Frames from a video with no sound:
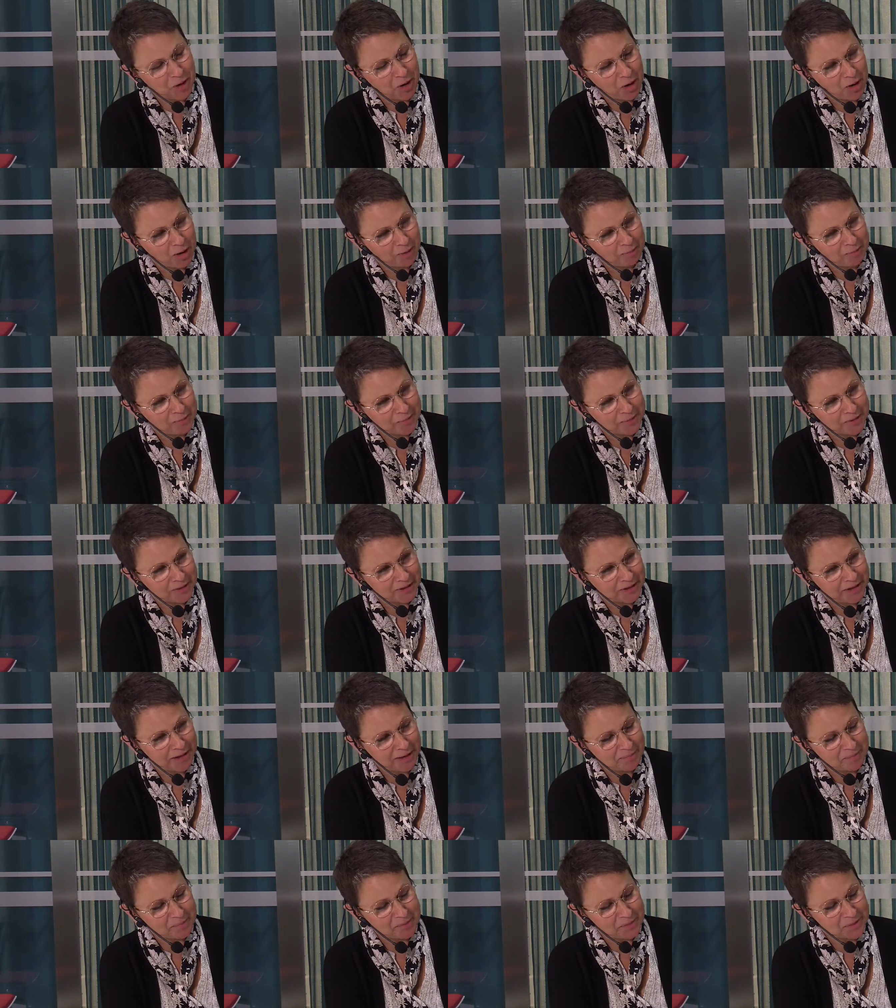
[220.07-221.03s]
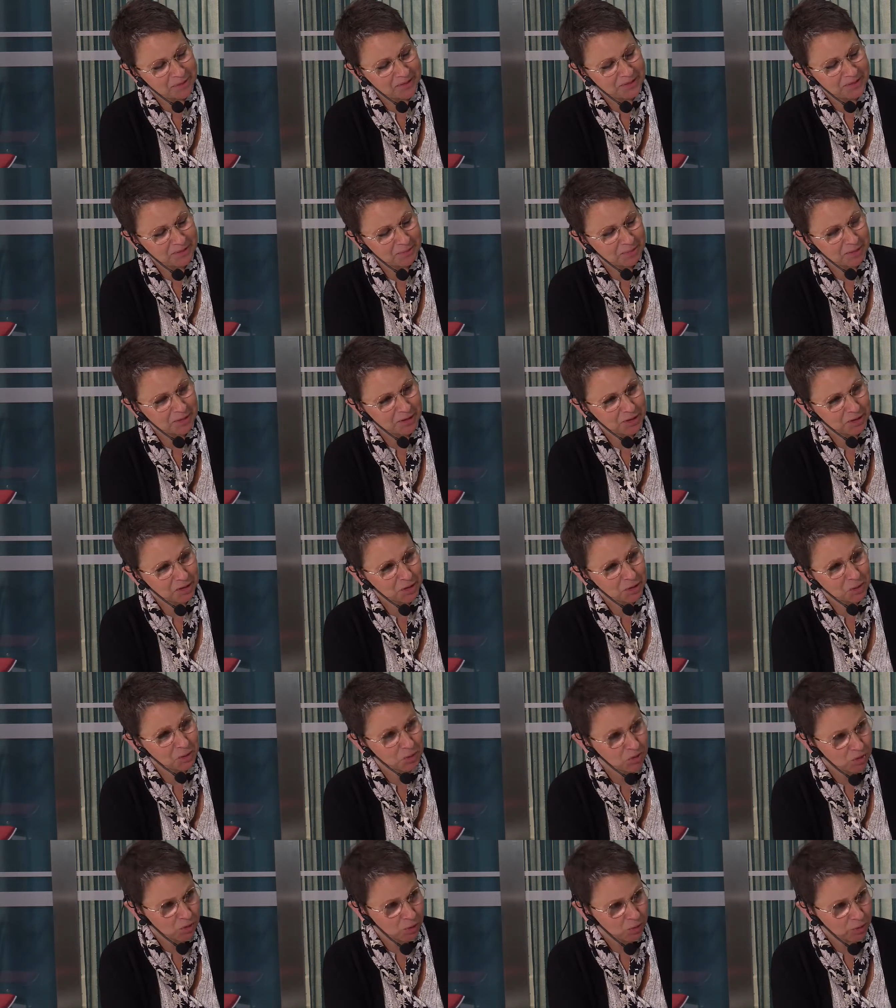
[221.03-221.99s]
cam cameras with a
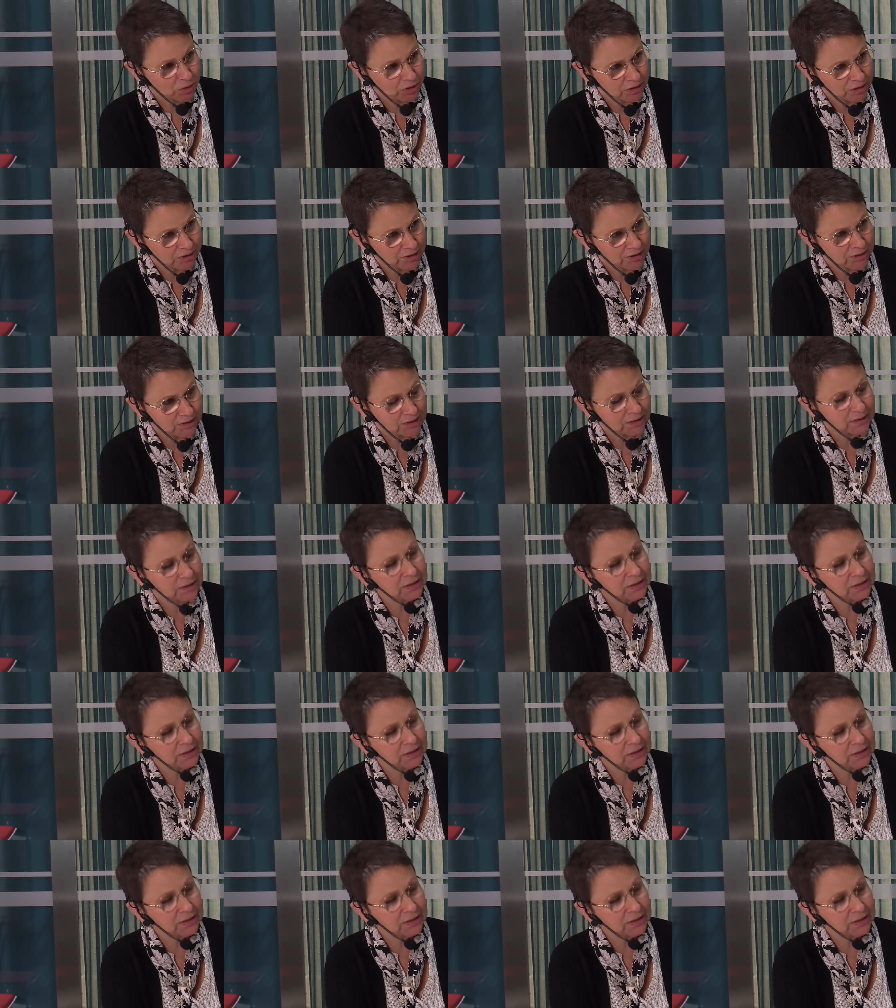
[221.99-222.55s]
huge mm-hmm. audience.